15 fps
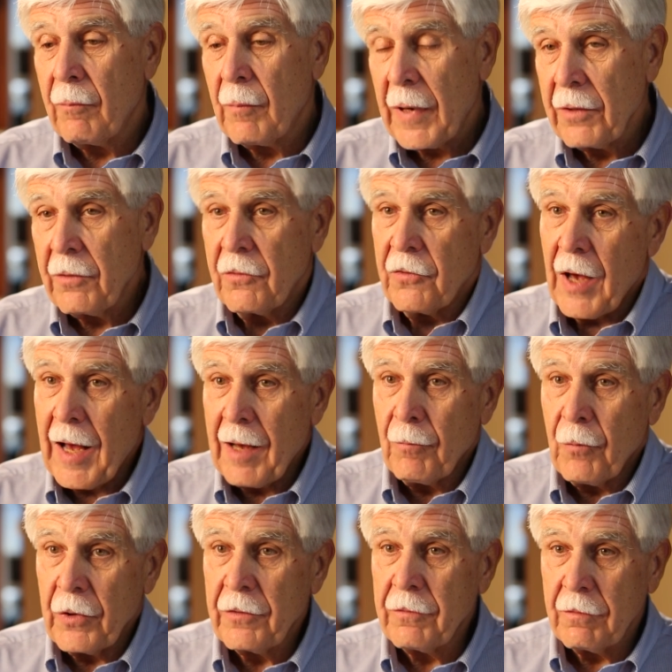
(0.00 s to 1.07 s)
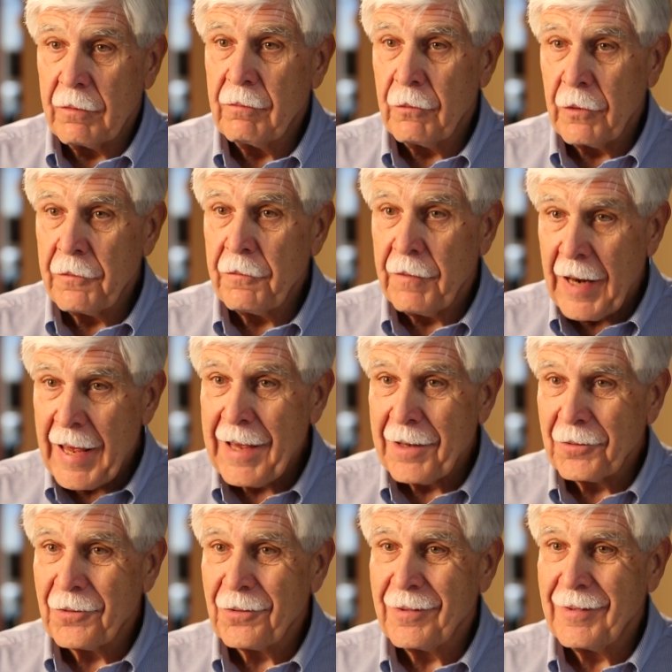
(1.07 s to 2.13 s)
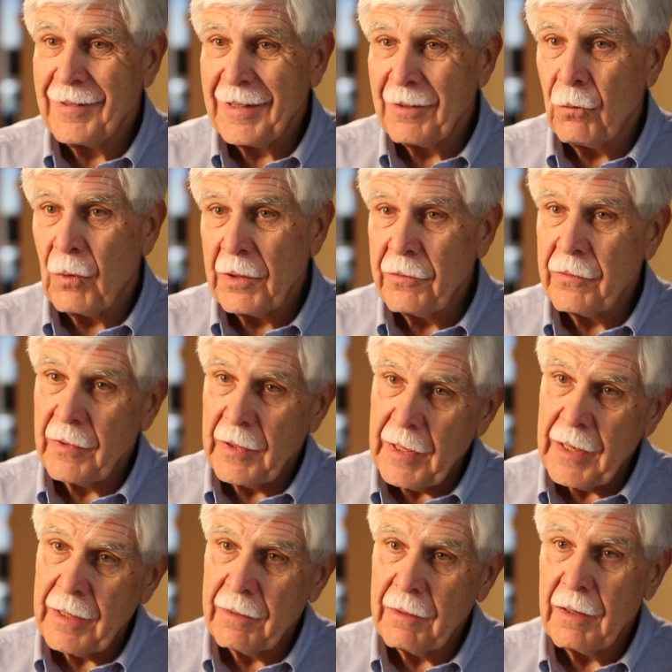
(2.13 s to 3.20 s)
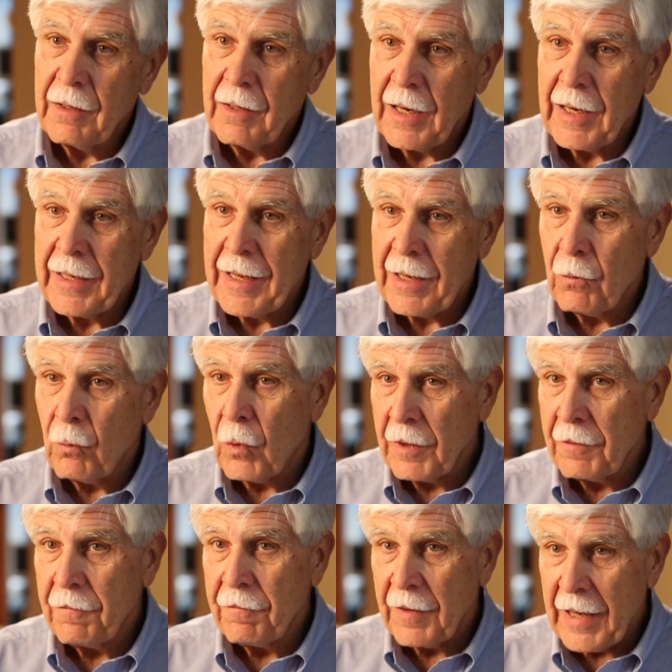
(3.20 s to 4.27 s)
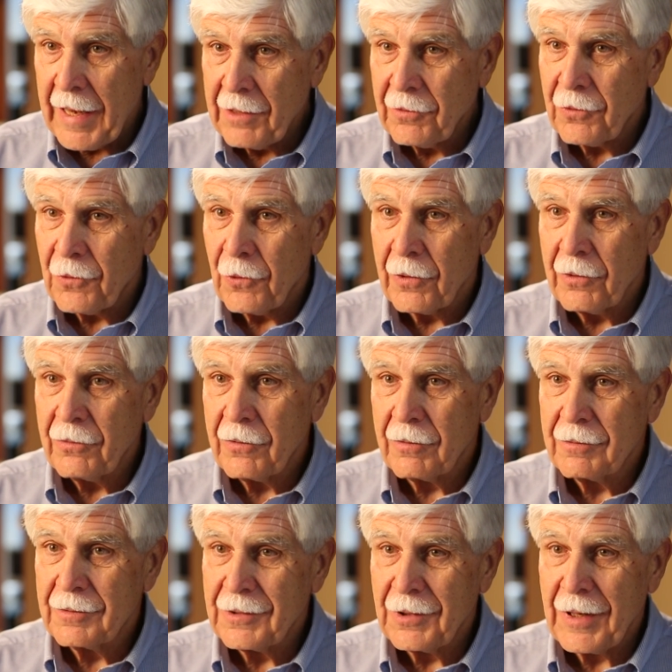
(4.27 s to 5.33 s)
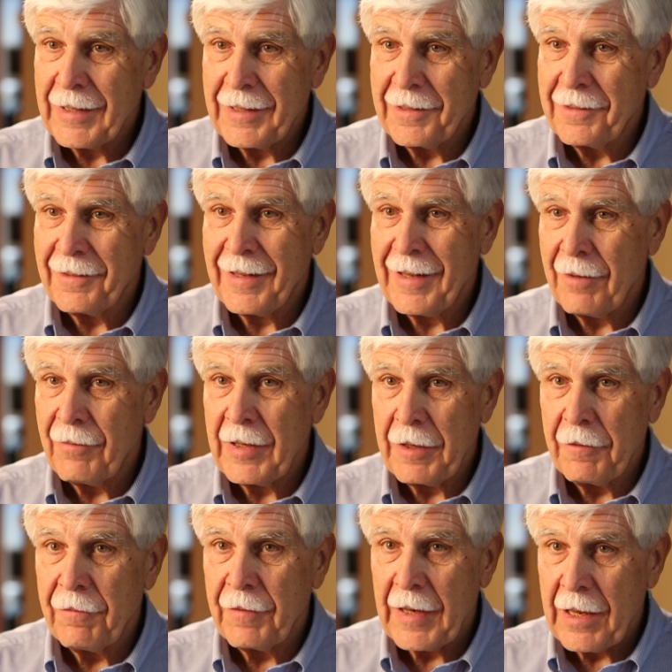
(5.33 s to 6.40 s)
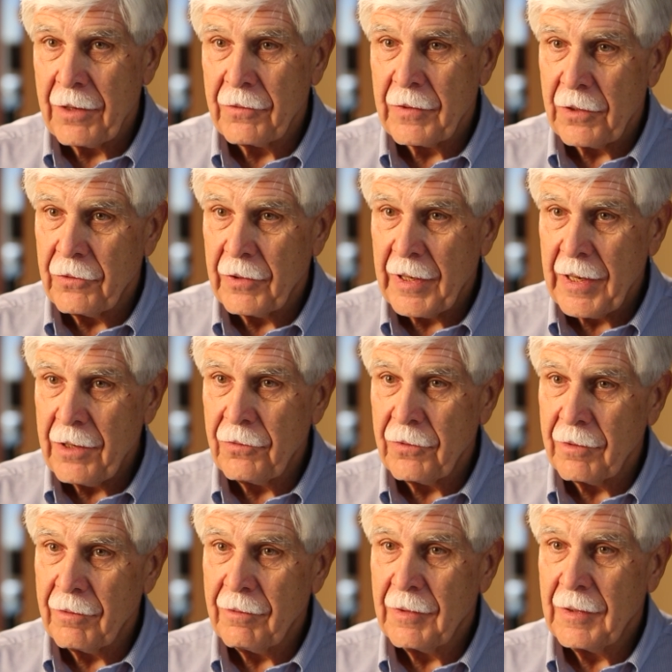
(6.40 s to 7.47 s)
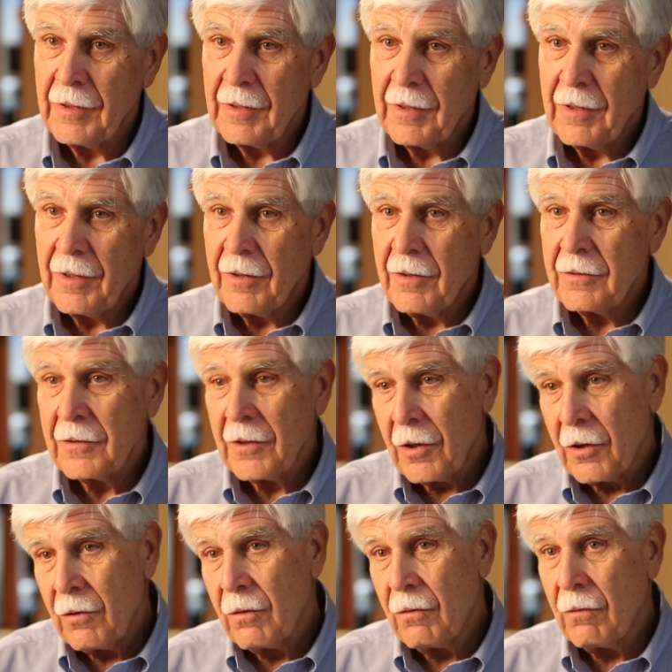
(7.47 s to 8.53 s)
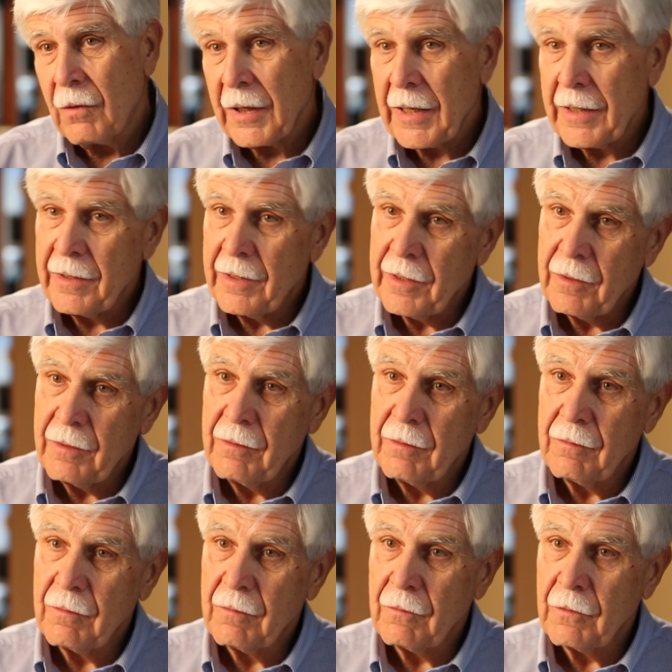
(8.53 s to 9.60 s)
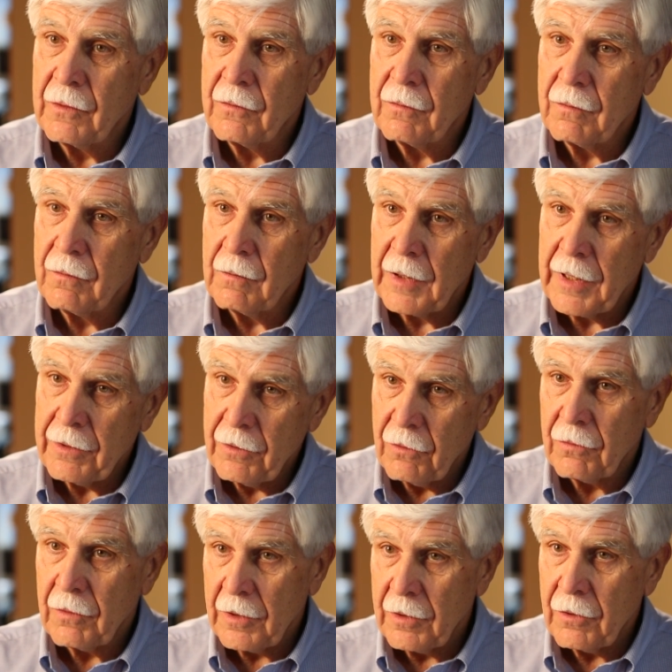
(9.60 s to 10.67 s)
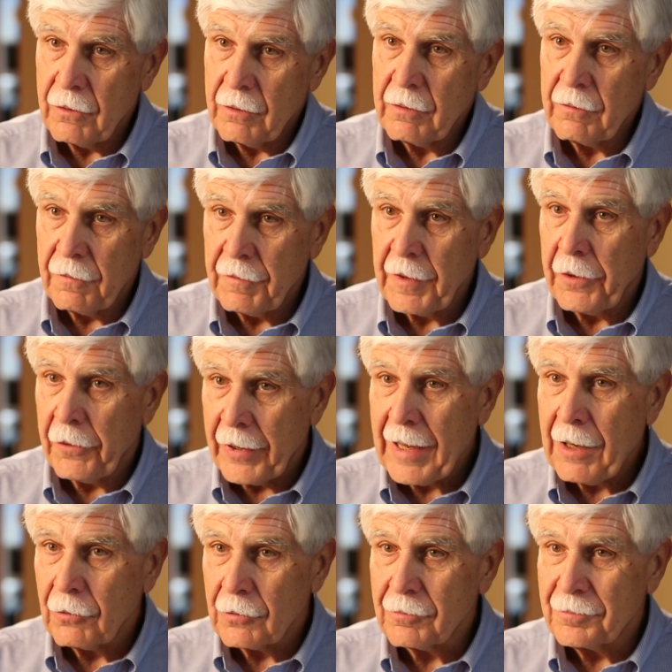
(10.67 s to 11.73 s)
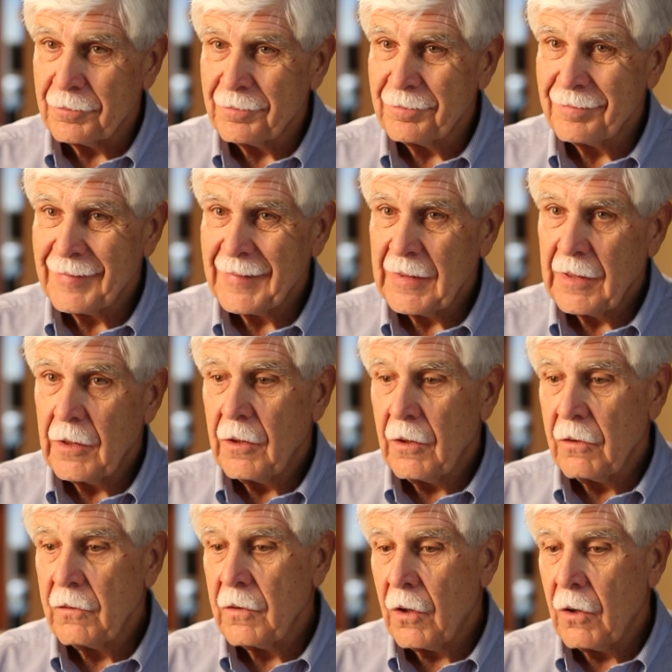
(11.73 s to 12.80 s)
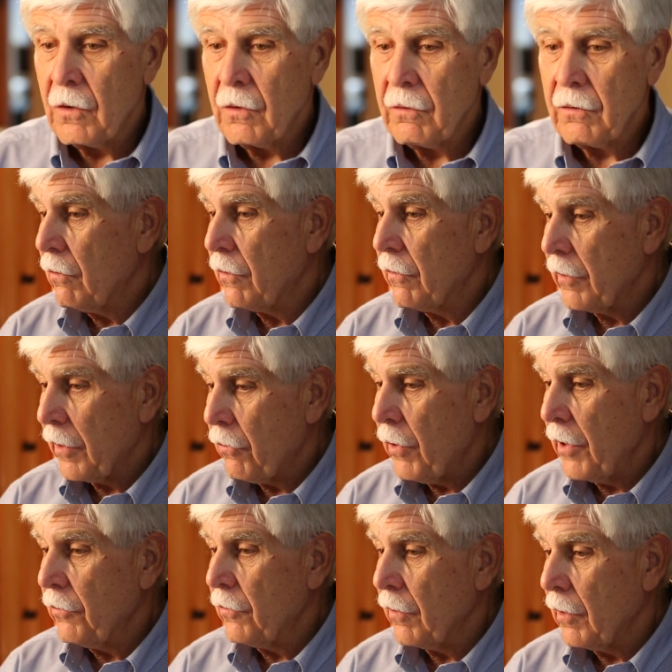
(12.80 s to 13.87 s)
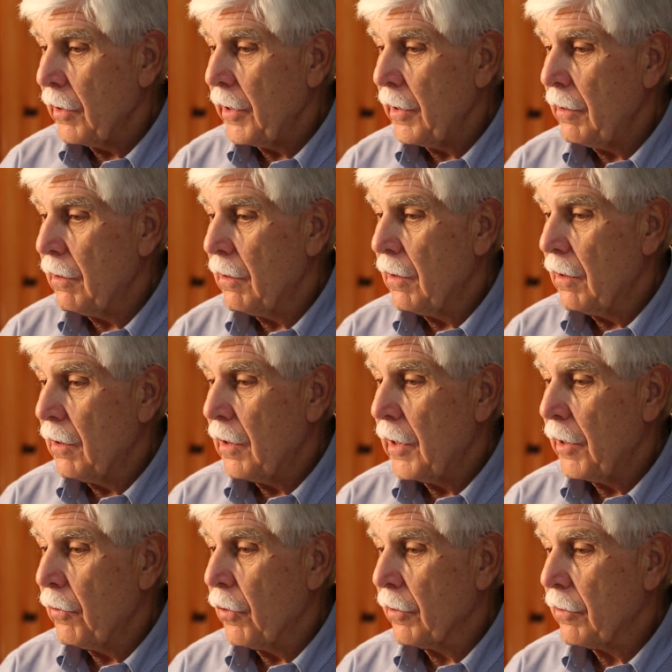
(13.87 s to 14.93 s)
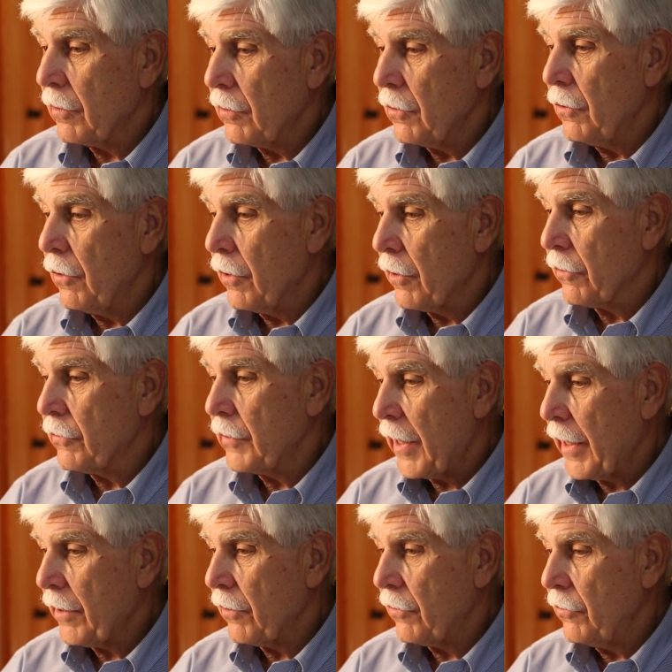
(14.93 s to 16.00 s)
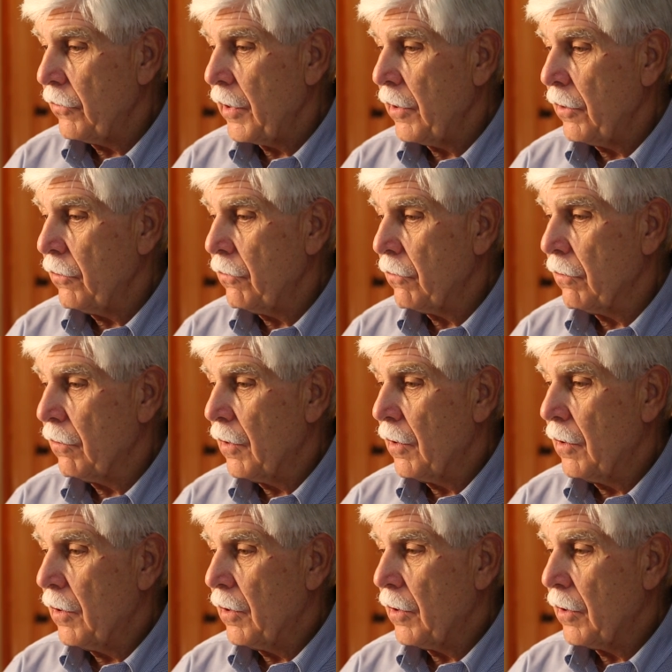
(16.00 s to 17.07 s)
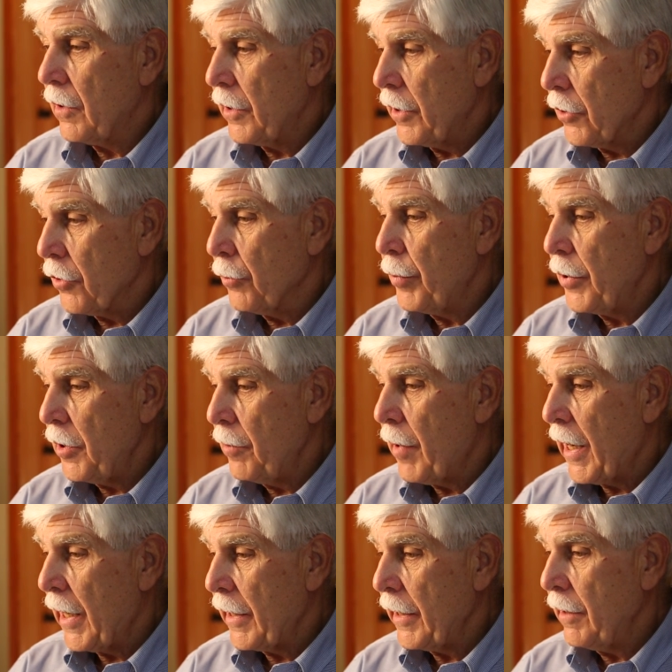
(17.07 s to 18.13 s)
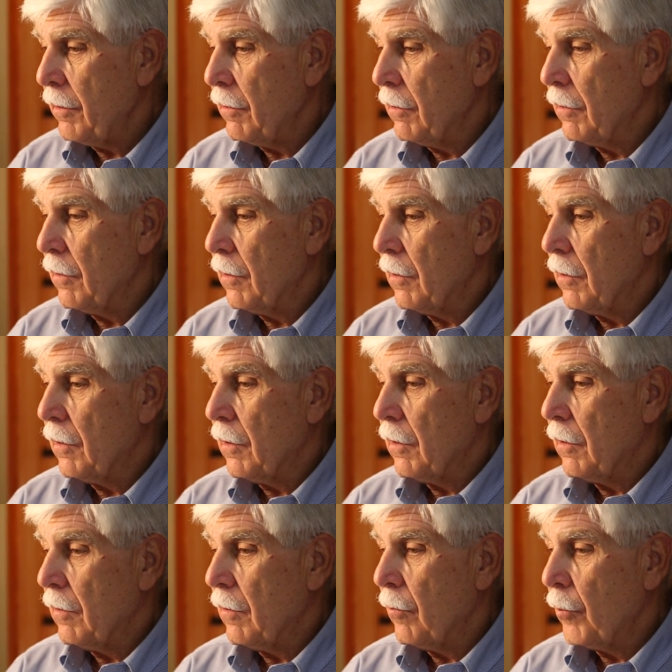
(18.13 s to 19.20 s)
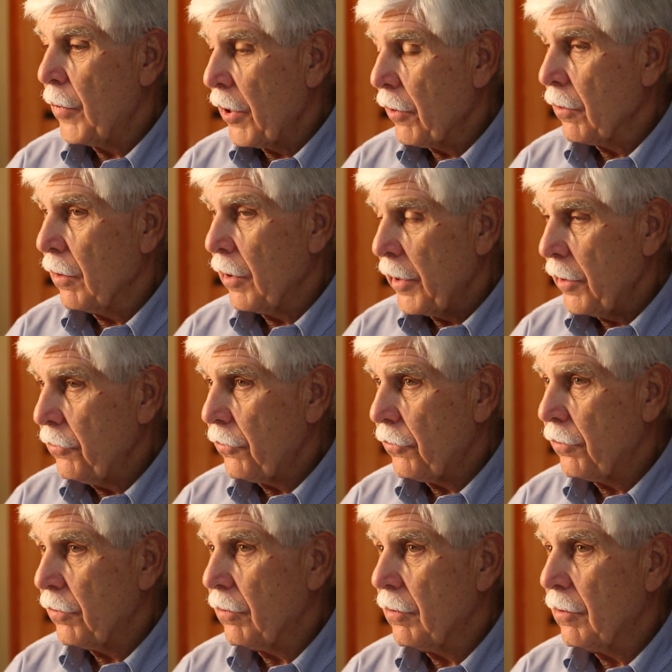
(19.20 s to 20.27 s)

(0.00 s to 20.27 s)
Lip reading: My job was finance. And once again, I had one finance course, so I didn't have any finance education. So what I did was what I usually do, is figure it out. So sequentially, I worked at the New York Stock Exchange, Kidder Peabody, Merrill Lynch,